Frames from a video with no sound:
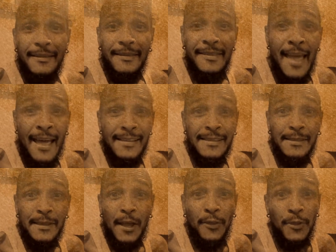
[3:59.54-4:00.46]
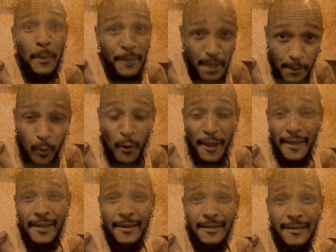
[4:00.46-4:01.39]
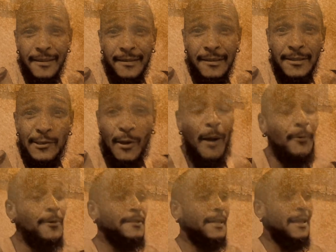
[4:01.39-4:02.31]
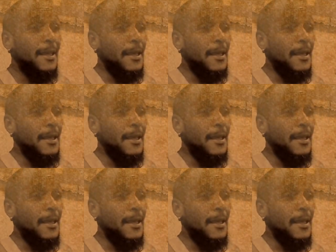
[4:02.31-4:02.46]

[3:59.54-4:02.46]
Ness, the B-Boy Alien. So I was